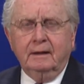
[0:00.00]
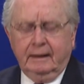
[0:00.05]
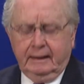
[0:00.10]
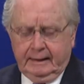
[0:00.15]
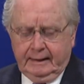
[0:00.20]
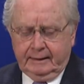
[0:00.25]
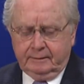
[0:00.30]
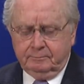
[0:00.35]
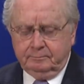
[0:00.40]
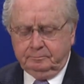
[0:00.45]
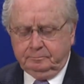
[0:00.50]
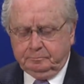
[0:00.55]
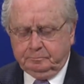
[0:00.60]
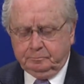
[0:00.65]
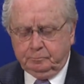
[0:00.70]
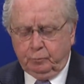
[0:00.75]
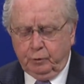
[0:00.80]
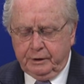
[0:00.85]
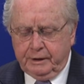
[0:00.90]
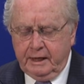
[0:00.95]
And
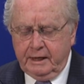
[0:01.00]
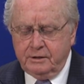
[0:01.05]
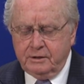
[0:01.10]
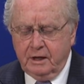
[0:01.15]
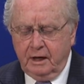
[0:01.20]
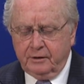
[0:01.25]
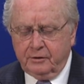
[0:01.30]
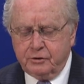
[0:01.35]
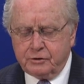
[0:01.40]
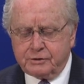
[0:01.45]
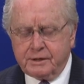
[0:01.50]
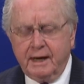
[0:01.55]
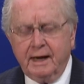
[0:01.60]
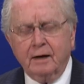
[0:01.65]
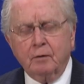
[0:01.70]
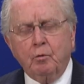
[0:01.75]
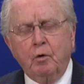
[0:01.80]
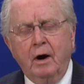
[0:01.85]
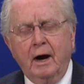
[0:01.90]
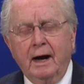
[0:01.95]
we need to
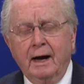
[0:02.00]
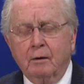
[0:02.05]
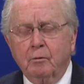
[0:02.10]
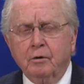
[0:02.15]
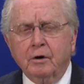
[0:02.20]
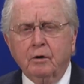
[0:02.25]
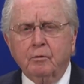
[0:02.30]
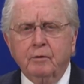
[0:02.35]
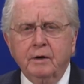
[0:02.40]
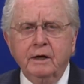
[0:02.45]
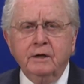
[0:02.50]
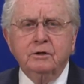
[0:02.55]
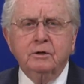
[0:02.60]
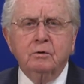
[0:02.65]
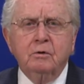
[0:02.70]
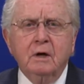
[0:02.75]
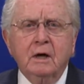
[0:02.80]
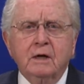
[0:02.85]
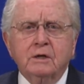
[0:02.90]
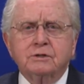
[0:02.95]
understand why. I want to read
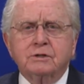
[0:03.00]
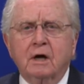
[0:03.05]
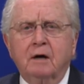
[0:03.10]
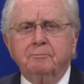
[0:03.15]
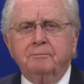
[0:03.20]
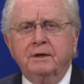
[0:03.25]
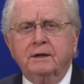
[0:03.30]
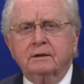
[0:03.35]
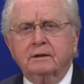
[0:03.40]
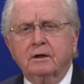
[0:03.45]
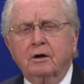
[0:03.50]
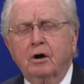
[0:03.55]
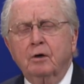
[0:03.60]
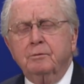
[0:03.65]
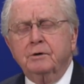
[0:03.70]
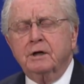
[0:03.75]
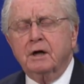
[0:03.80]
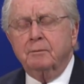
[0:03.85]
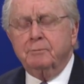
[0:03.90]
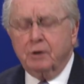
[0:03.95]
you something that
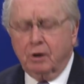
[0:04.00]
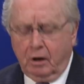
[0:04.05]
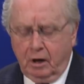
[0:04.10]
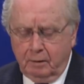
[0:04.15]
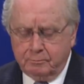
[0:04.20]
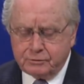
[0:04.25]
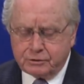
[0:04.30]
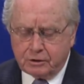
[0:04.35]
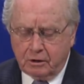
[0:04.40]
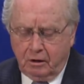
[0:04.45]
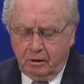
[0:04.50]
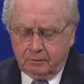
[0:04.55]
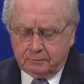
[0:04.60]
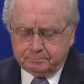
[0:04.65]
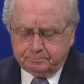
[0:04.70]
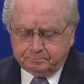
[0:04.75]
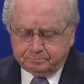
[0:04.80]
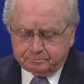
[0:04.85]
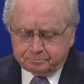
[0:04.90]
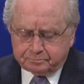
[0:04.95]
Herbert W.
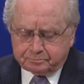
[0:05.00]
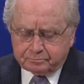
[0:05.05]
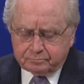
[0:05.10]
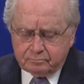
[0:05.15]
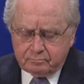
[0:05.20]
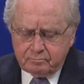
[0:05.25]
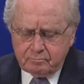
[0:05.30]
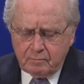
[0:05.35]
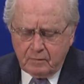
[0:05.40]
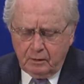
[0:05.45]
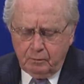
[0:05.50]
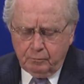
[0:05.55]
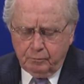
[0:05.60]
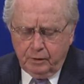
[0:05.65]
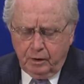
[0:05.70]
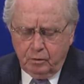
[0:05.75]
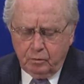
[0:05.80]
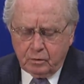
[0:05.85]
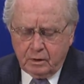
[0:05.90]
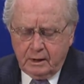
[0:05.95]
Armstrong
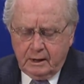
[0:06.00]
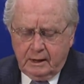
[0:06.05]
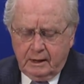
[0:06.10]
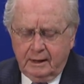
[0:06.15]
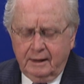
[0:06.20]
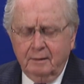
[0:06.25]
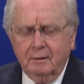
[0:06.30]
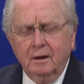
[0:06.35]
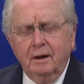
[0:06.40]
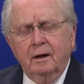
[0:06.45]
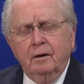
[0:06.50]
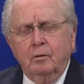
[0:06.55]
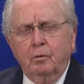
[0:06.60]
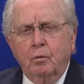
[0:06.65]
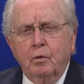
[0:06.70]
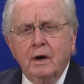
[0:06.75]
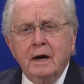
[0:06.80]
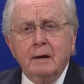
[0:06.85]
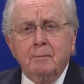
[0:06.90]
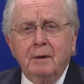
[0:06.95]
wrote
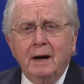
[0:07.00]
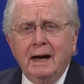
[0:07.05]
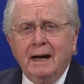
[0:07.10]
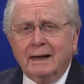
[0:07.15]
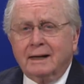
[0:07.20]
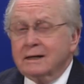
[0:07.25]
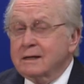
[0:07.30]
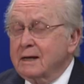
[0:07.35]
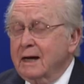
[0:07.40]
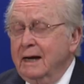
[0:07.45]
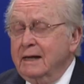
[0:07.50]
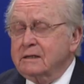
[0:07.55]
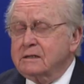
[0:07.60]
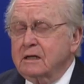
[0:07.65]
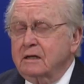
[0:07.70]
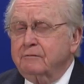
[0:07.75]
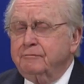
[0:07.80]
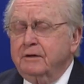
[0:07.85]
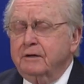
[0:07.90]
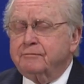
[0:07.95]
way back in
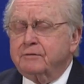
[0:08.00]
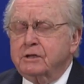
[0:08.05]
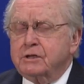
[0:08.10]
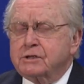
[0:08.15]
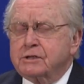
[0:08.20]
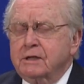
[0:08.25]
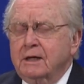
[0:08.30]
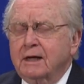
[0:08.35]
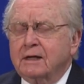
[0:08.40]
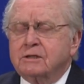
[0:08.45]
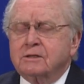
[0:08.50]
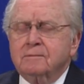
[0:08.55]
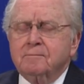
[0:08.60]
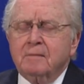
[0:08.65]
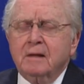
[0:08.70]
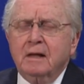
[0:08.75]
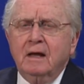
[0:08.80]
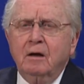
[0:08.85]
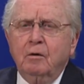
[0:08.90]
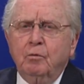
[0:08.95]
1956,
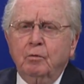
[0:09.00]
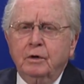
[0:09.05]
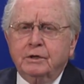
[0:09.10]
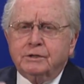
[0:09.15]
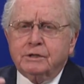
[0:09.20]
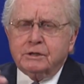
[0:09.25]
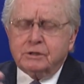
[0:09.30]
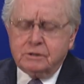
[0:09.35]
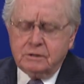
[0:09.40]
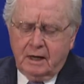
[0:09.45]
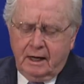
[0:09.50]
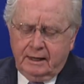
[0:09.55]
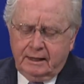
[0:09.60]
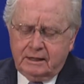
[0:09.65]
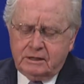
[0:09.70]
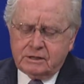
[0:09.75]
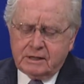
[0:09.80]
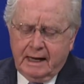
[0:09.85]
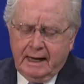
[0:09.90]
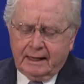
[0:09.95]
which is not
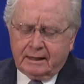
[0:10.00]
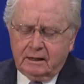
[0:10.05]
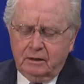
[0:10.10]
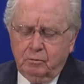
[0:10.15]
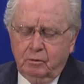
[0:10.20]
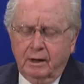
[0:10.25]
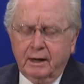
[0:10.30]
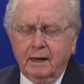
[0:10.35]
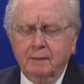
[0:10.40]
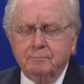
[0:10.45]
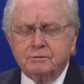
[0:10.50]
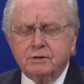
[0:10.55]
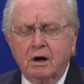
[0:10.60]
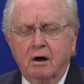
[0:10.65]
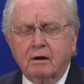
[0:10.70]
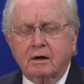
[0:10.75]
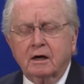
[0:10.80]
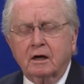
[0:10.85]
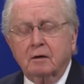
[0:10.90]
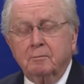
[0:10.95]
exactly what I'm
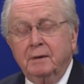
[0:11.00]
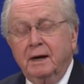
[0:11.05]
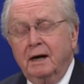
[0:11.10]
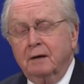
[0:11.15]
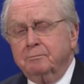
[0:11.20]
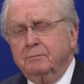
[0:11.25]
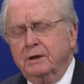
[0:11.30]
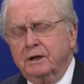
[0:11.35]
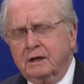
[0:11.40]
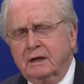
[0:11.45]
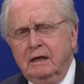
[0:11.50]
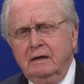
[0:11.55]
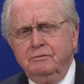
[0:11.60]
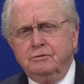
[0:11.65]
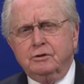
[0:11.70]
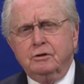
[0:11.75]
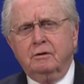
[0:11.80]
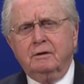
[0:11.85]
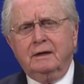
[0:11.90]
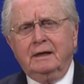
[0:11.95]
talking about, but it
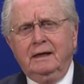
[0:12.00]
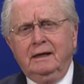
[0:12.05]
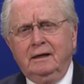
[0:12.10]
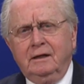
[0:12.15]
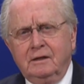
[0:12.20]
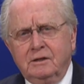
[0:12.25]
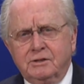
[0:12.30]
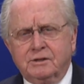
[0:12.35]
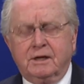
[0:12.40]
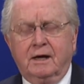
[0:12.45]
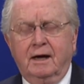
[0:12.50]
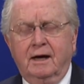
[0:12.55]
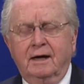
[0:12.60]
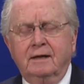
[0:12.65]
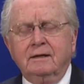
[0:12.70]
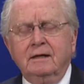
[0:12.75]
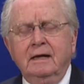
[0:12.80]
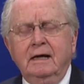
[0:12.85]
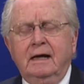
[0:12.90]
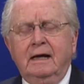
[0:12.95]
gives you an
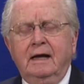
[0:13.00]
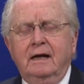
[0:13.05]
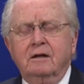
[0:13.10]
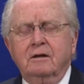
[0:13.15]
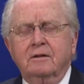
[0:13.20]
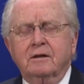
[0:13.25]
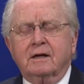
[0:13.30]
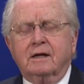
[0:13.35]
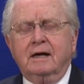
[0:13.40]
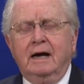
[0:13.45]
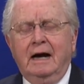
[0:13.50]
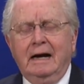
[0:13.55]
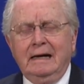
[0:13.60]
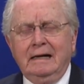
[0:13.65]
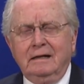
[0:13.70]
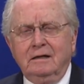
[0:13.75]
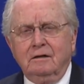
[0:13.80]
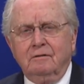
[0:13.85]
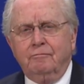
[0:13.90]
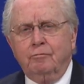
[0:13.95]
insight into the
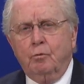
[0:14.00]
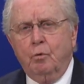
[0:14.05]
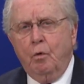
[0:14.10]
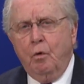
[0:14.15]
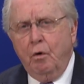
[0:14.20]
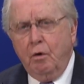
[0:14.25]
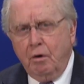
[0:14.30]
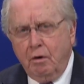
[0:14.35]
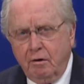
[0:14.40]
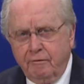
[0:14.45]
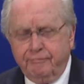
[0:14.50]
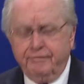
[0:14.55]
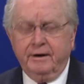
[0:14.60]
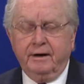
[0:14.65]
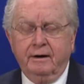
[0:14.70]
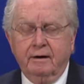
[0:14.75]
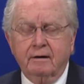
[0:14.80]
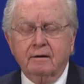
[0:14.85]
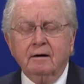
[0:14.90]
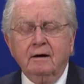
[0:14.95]
kind of
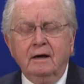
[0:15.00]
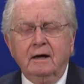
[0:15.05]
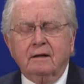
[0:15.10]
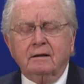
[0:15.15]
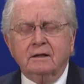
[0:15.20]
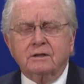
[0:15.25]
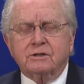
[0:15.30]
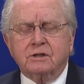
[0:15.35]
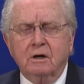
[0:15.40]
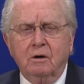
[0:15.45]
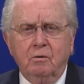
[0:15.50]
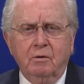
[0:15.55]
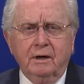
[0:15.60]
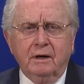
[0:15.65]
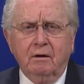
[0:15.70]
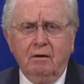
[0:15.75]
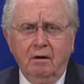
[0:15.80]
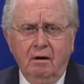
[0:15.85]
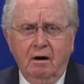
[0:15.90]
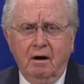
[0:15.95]
warfare that's
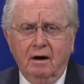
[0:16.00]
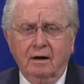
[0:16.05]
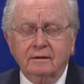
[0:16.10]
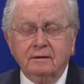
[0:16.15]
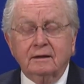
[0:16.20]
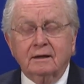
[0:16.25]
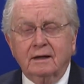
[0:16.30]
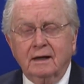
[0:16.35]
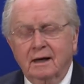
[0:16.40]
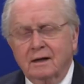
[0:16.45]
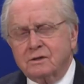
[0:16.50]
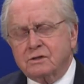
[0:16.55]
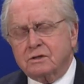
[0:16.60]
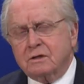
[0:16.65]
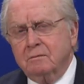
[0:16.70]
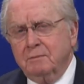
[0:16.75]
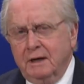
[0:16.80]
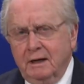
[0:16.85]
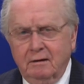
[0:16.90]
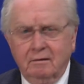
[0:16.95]
going on against
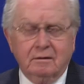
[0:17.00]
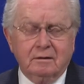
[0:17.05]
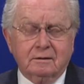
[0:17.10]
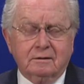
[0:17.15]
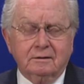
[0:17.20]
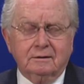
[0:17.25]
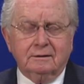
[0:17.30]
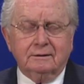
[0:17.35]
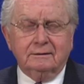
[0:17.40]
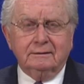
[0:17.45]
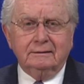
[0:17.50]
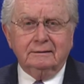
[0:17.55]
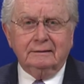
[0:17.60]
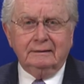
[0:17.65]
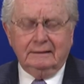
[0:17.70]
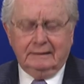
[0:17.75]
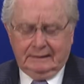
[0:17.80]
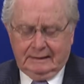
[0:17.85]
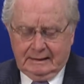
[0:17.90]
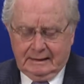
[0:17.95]
America.
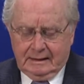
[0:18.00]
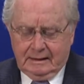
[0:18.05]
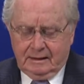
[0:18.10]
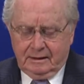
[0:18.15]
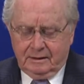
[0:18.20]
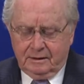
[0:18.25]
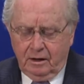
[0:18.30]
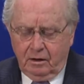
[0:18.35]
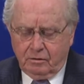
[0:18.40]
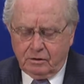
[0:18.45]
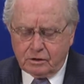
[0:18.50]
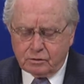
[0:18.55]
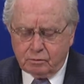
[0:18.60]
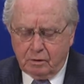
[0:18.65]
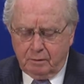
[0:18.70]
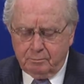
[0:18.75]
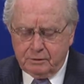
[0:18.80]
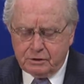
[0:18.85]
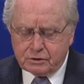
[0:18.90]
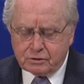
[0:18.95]
Notice
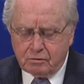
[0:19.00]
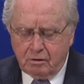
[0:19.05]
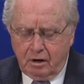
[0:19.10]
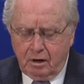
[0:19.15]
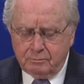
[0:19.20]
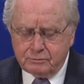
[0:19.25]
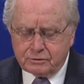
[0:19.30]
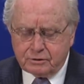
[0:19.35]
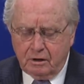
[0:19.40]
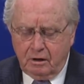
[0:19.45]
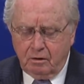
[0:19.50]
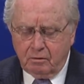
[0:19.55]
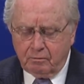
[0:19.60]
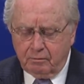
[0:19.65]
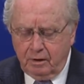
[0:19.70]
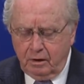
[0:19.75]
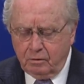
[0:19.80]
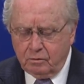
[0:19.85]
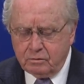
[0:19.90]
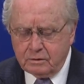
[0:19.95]
what Mr. Armstrong
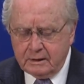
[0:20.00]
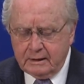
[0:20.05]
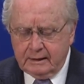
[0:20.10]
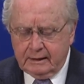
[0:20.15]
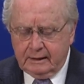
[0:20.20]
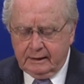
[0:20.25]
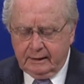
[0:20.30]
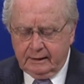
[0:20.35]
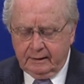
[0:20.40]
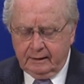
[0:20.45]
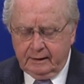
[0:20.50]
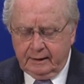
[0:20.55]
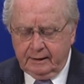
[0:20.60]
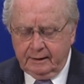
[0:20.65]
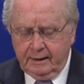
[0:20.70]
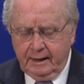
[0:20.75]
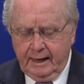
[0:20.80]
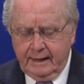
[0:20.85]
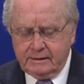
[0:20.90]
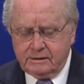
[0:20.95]
wrote
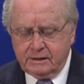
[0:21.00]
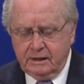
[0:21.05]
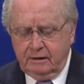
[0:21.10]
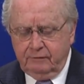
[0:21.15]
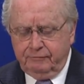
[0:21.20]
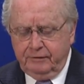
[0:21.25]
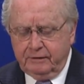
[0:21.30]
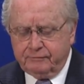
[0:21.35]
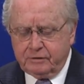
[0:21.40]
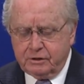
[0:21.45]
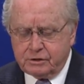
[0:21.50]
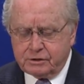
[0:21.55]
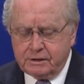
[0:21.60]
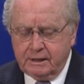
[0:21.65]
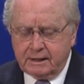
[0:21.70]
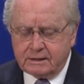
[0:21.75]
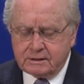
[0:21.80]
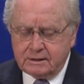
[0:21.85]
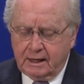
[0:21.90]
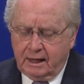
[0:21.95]
in
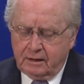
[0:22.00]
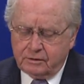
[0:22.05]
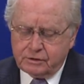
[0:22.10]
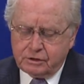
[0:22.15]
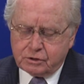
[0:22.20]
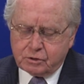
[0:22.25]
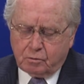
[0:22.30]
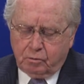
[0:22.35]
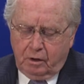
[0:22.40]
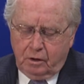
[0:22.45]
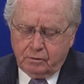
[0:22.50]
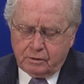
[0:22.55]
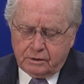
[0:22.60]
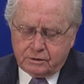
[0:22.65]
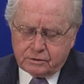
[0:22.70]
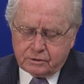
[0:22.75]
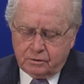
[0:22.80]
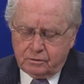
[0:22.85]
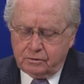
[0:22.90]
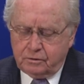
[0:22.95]
1956, and I'll just quote
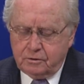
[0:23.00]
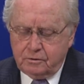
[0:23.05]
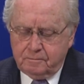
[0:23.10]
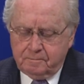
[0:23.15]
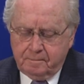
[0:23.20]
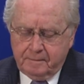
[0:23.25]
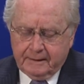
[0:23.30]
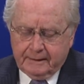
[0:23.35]
it to you.